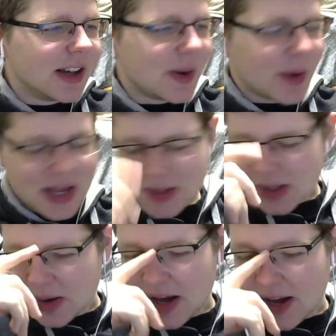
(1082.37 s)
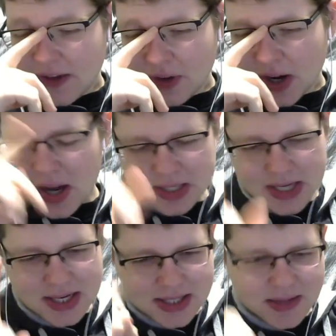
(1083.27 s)
Okay, so for
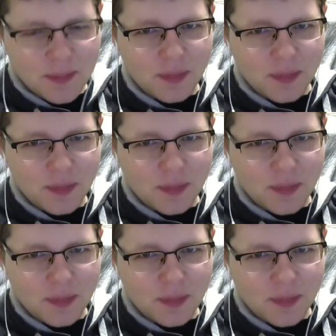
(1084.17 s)
context,